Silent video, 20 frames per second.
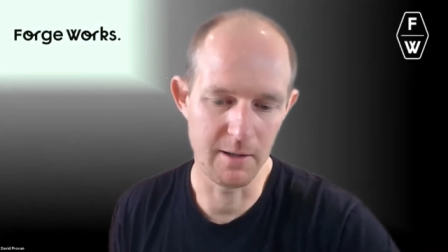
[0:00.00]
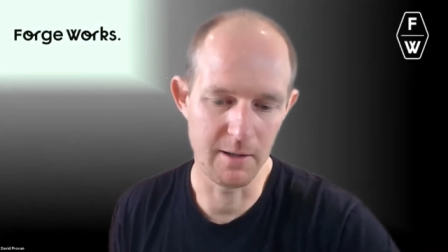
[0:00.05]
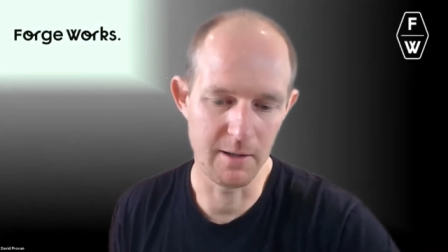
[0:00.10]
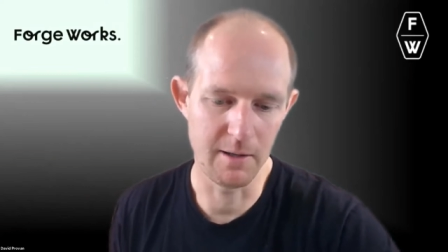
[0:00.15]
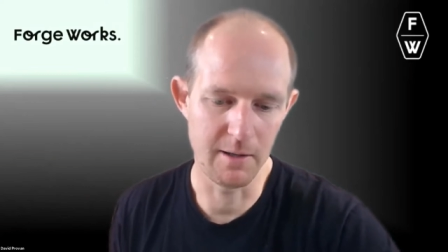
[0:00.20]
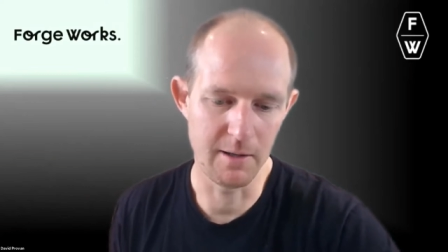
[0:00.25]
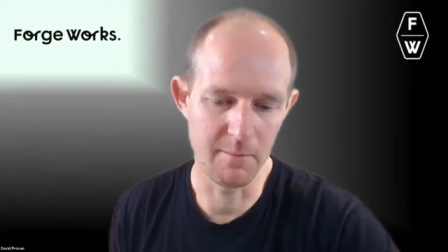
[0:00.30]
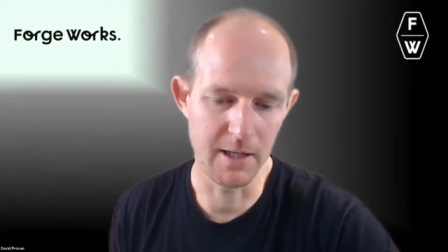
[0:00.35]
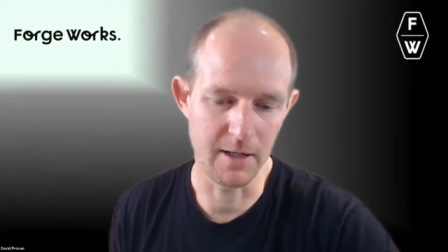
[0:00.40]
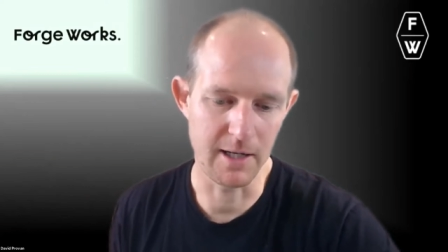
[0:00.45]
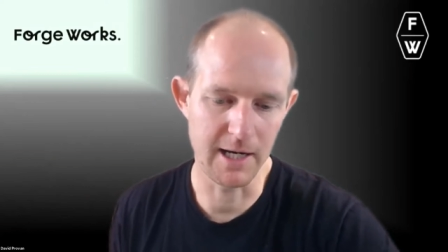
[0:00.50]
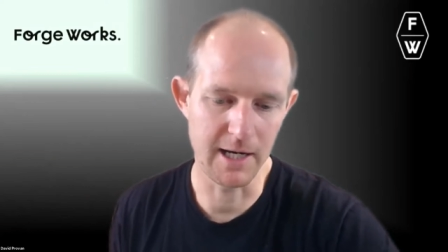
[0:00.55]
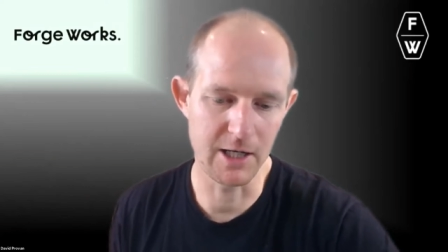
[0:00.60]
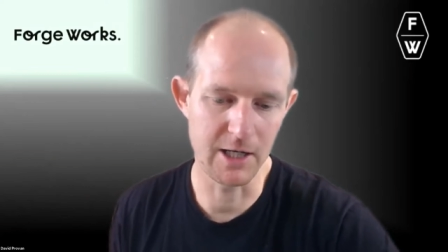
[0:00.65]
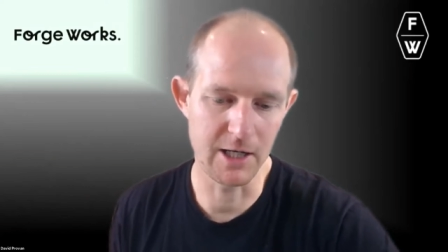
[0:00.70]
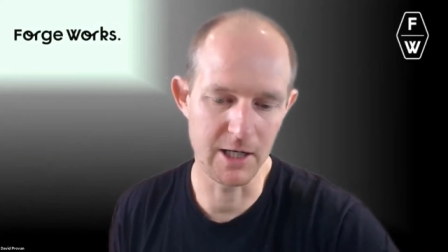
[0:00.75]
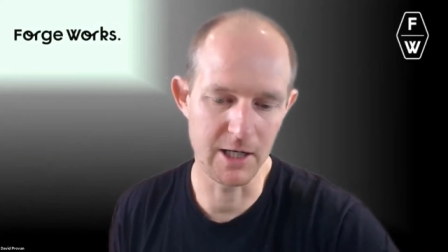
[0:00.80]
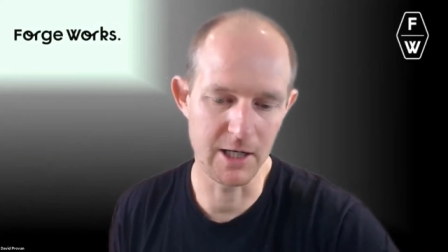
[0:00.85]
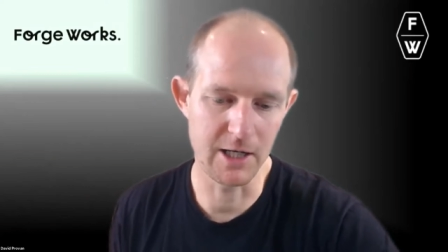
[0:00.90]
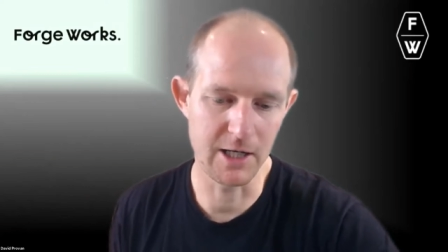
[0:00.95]
um,
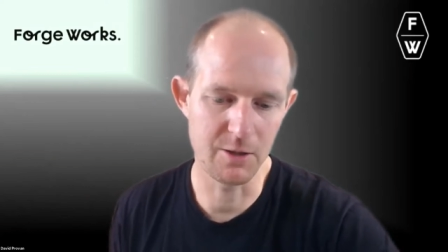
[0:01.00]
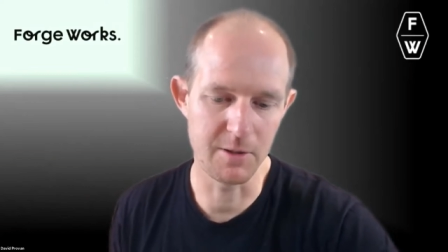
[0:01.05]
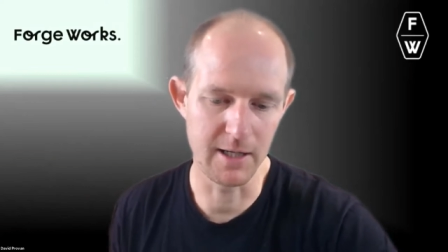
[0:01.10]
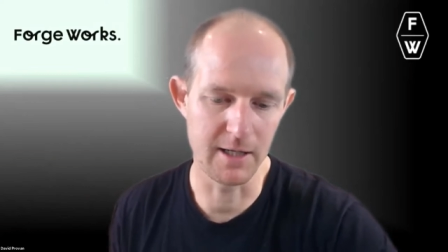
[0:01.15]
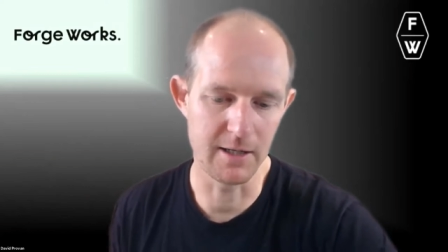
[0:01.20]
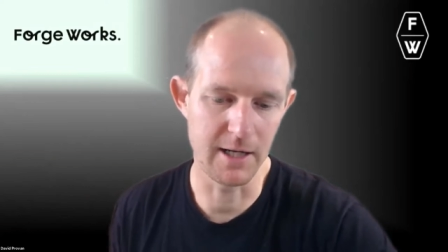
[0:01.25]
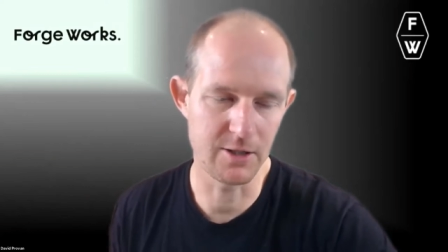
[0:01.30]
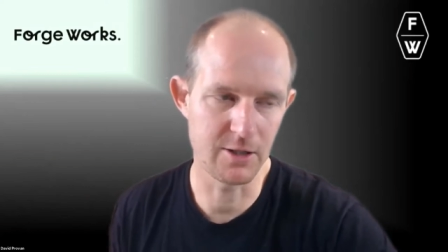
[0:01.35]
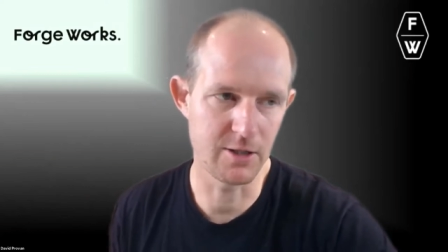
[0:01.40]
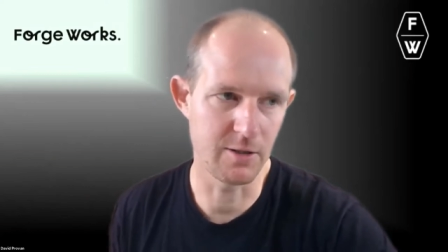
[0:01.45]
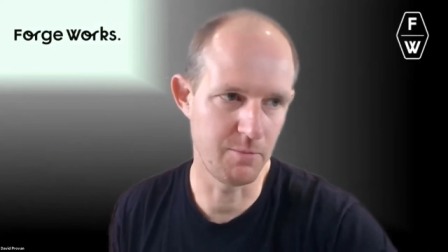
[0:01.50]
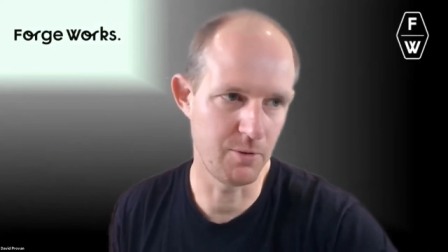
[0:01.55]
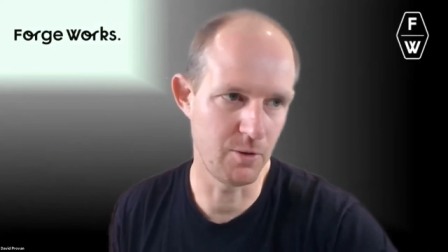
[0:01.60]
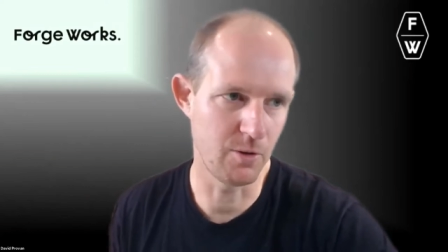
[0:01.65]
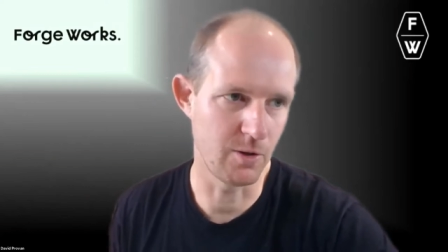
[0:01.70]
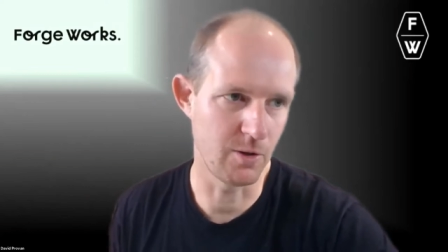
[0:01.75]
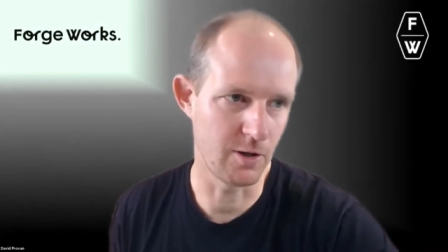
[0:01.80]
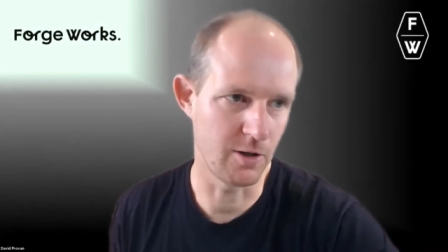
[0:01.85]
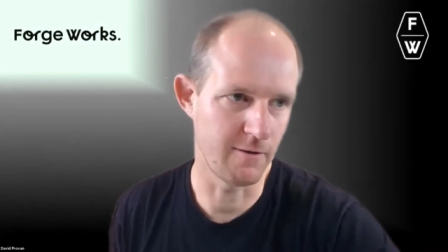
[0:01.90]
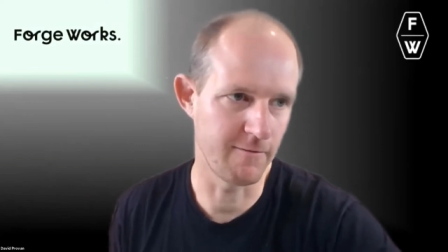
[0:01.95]
engagement and, and
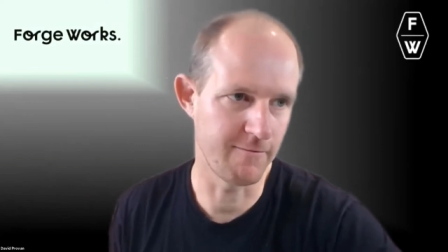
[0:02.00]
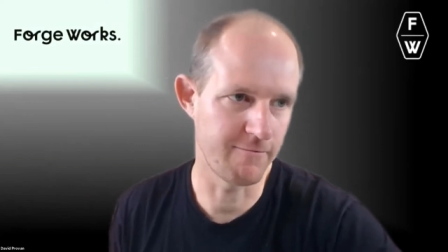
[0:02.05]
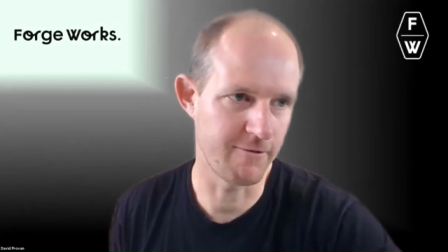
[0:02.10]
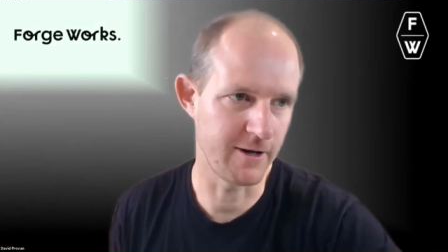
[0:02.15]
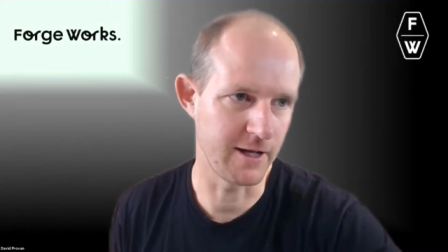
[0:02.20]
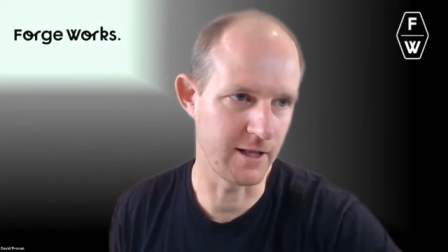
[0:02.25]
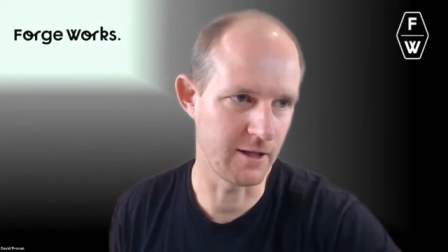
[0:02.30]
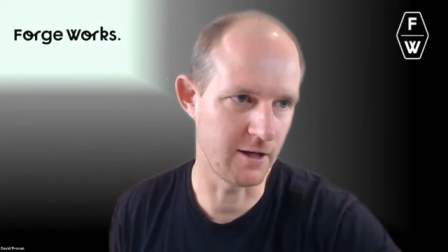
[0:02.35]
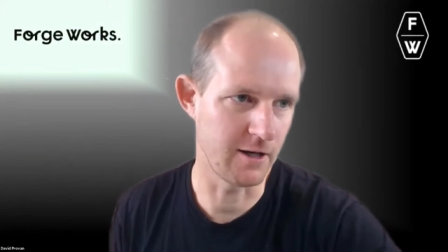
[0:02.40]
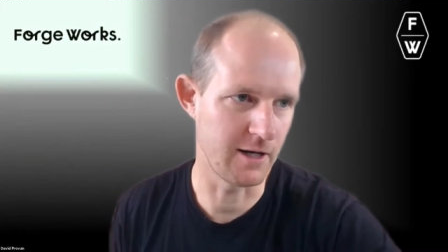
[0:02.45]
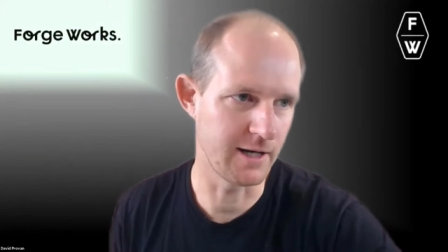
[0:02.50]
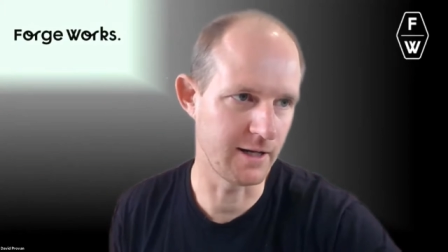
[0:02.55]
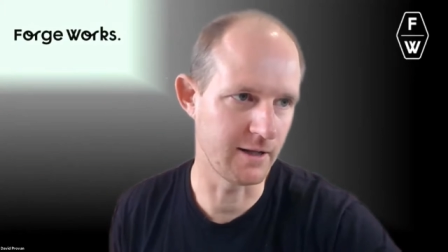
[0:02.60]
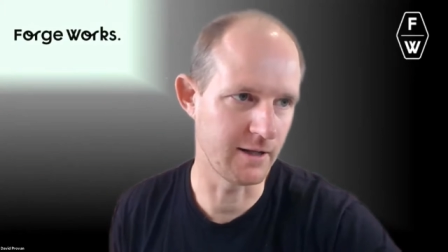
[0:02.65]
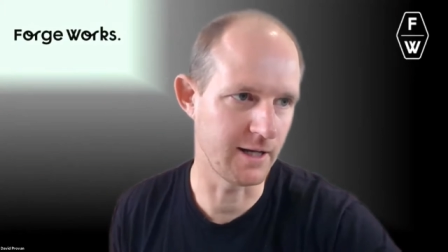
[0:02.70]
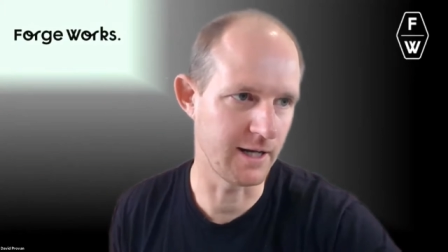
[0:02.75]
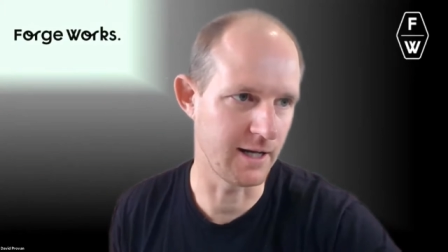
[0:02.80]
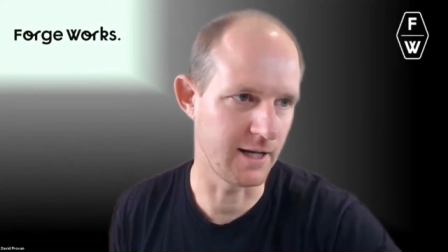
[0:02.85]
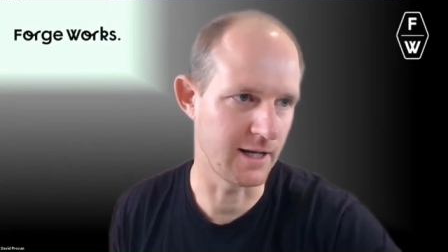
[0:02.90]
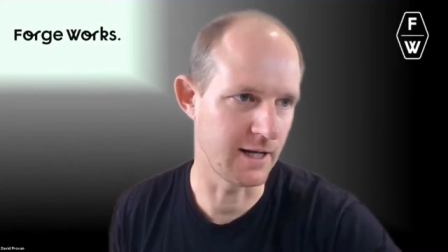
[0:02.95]
support of
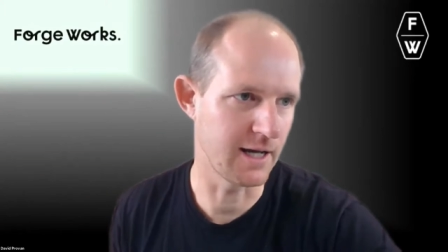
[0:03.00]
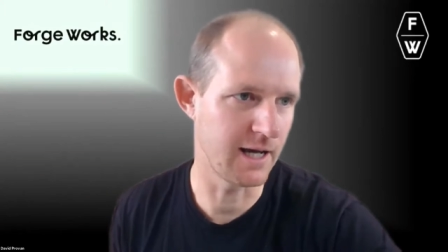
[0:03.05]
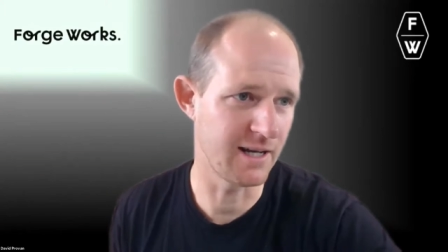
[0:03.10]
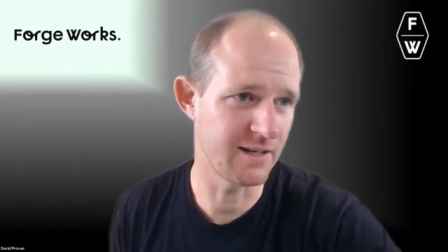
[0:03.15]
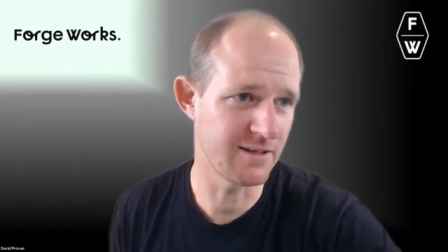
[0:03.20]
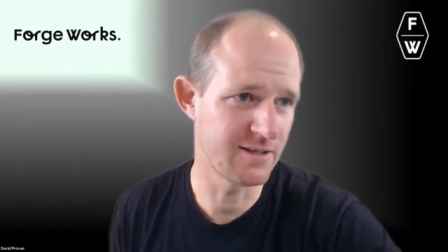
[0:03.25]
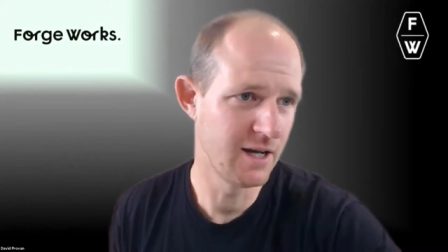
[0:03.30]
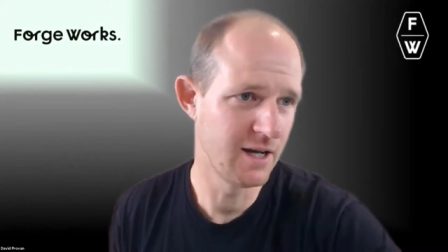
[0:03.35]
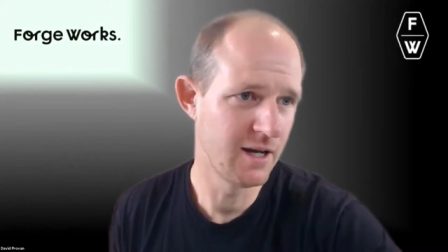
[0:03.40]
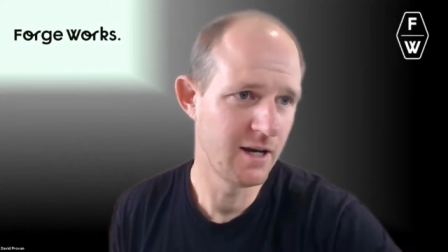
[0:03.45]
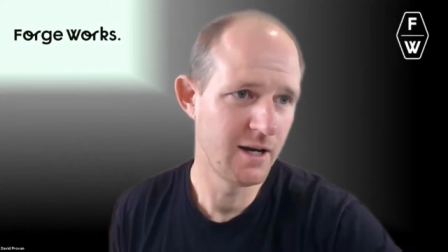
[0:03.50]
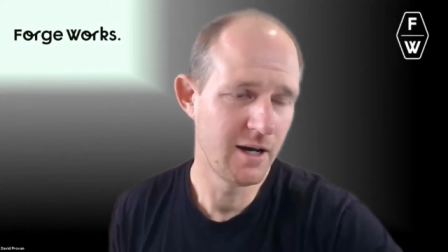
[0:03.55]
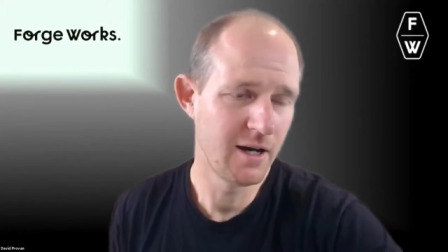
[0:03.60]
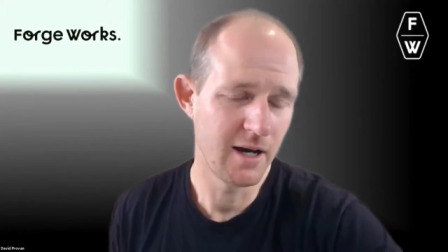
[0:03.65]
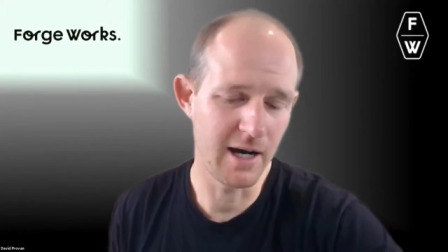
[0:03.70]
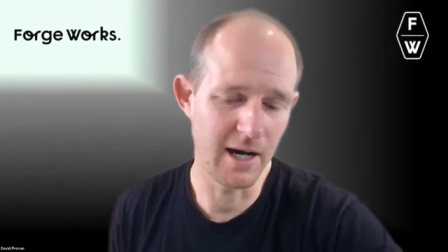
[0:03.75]
frontline and leading hands.